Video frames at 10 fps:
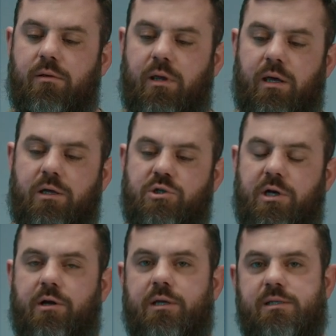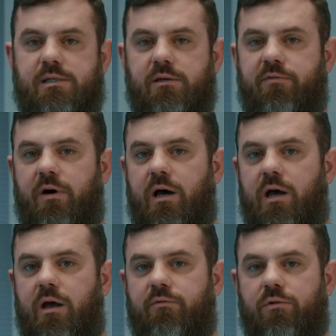a Jerry
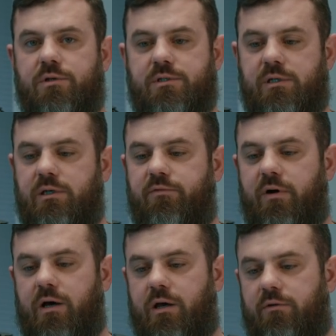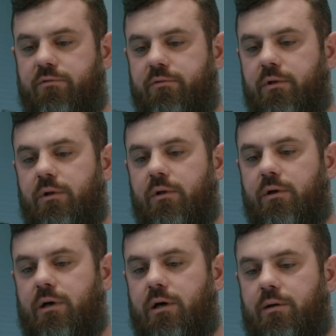C5 or
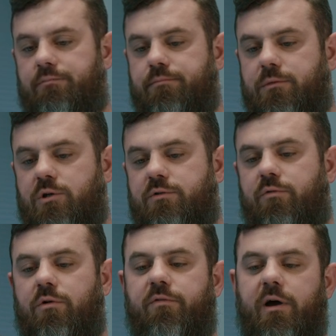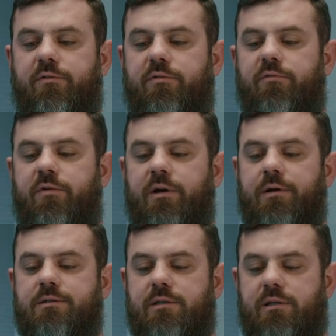CE5. Um, there's four or five different
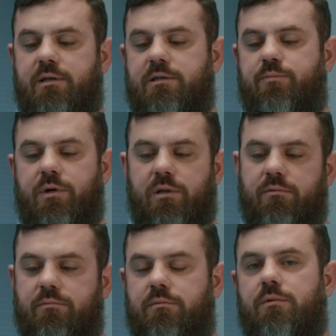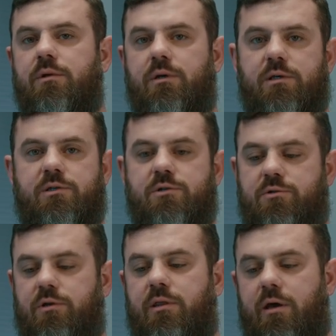variants of this, but
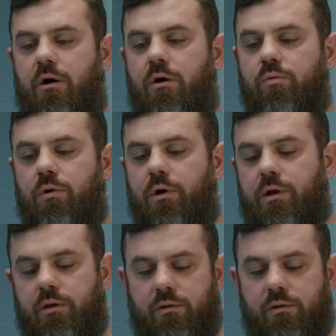essentially they all work.